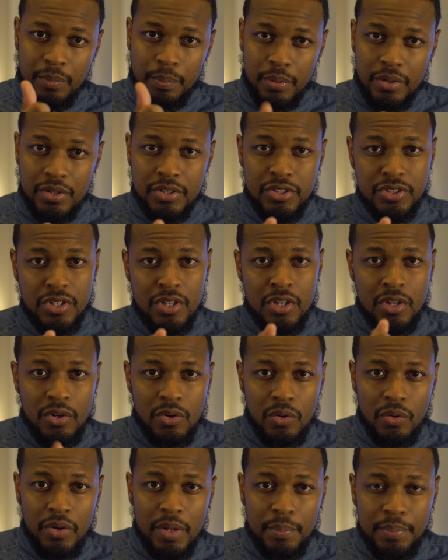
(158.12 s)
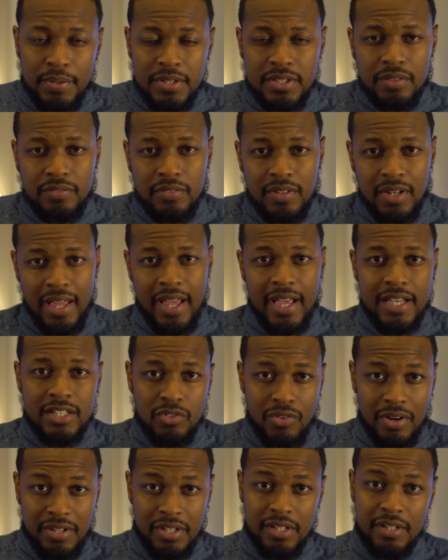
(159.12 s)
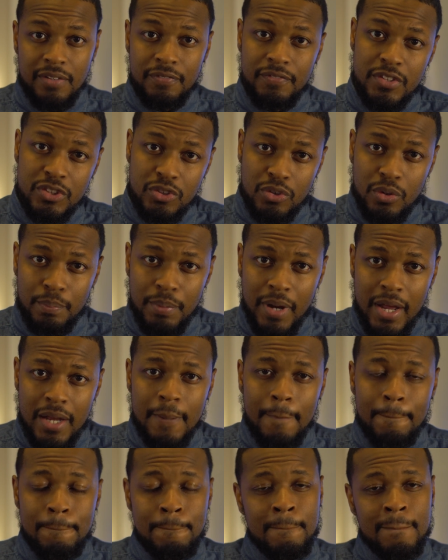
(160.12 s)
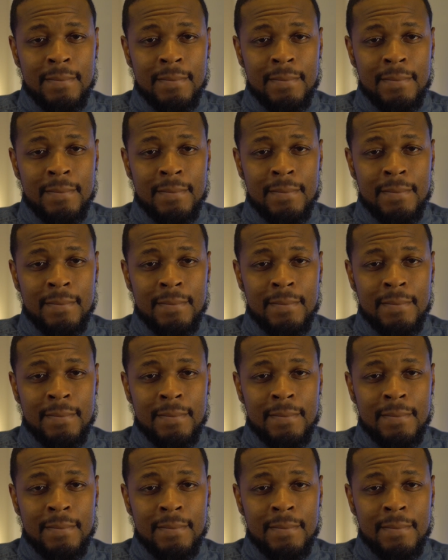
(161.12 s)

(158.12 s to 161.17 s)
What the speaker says: push on a piece of glass rather than a physical button.